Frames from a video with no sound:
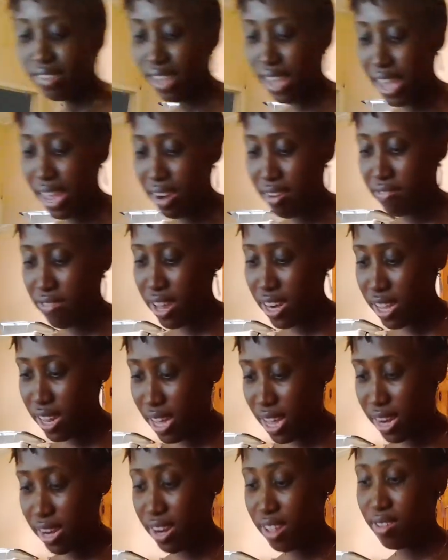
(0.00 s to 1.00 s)
see any
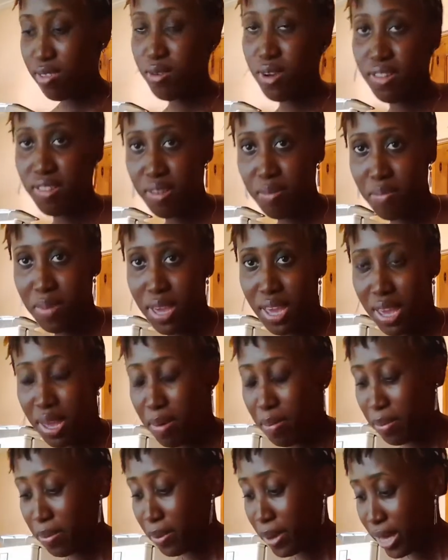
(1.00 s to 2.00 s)
vanilla in this
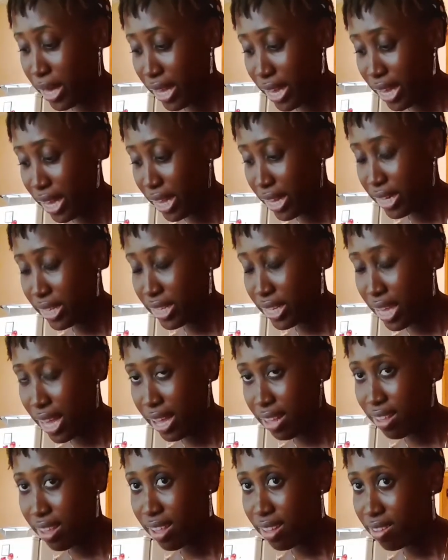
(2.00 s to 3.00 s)
recipe, but
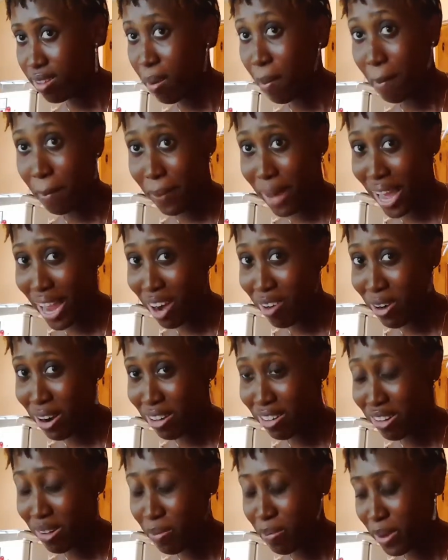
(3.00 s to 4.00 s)
it is my
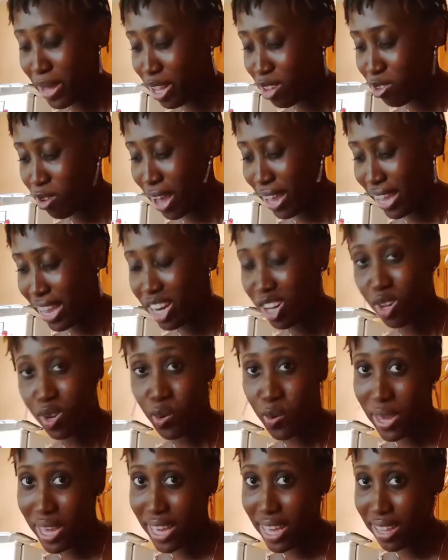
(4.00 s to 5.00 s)
recipe, so I can
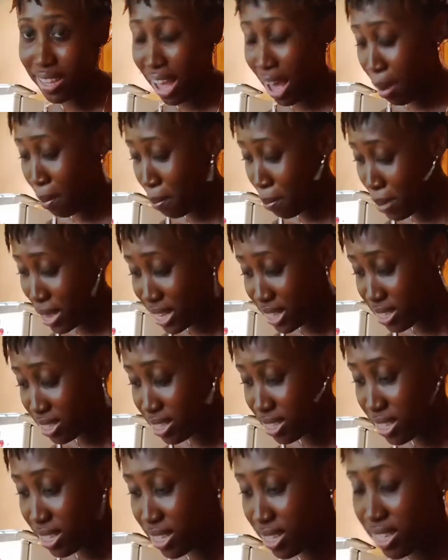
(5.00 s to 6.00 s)
tweak it a bit.
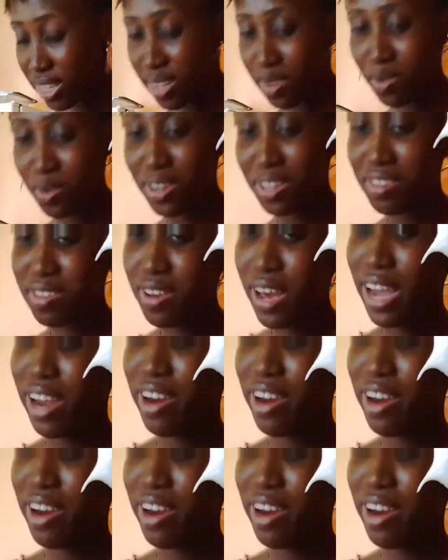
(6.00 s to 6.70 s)
Wouldn't you